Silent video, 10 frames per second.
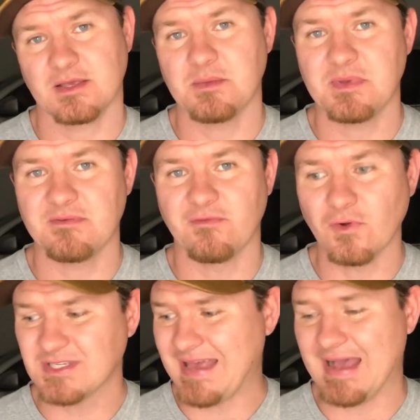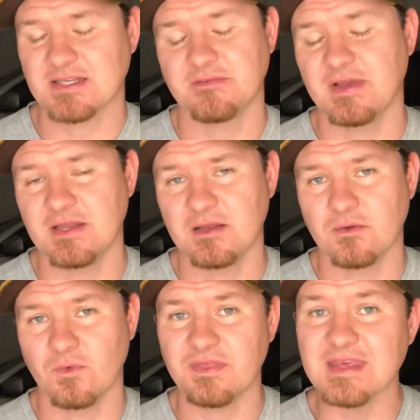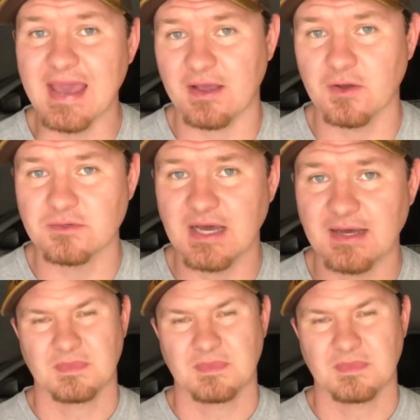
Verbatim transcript: can be voice activated with the Echo Dot.